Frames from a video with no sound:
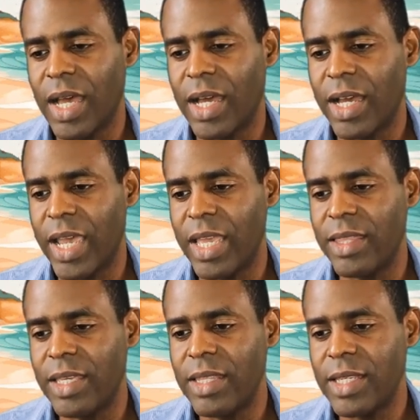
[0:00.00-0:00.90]
Uh,
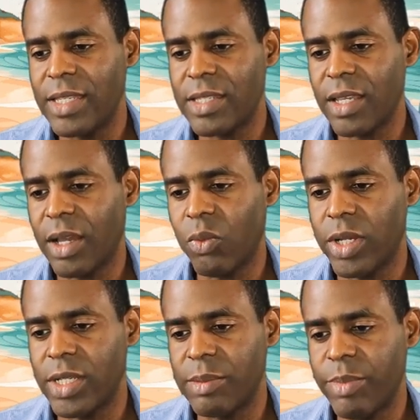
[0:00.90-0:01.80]
and then this
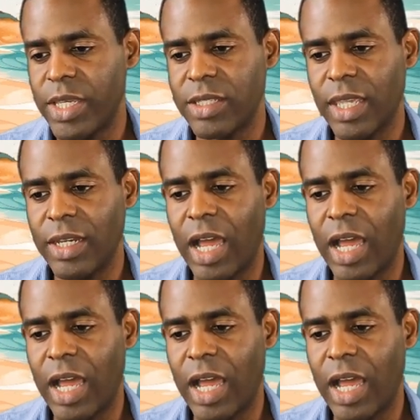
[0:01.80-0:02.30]
was basically an